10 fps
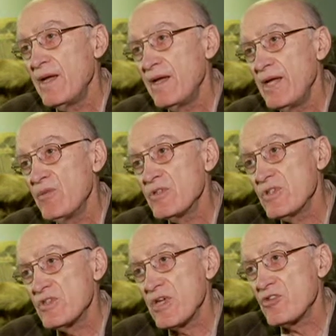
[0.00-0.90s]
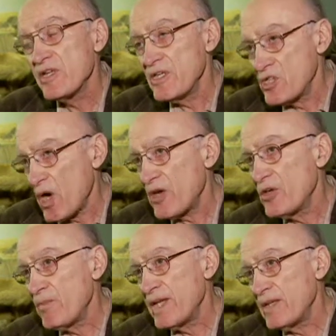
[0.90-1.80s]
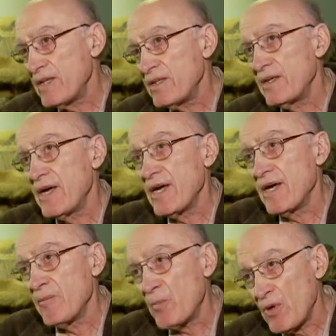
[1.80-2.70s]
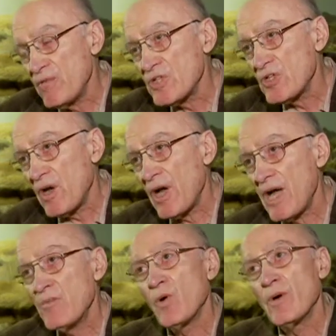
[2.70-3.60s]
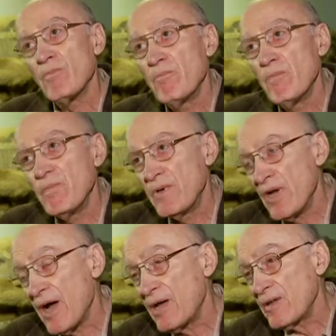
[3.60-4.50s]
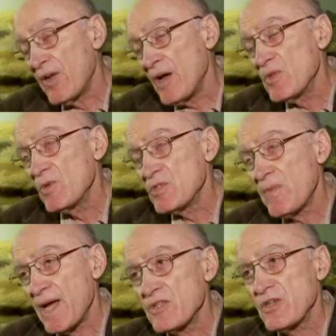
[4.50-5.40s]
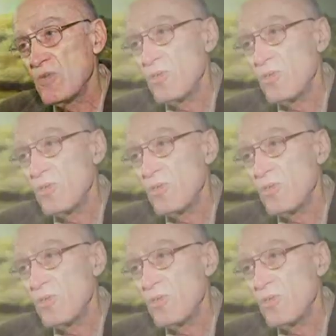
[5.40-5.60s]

he was essentially documenting uh, a previous time or a time that was passing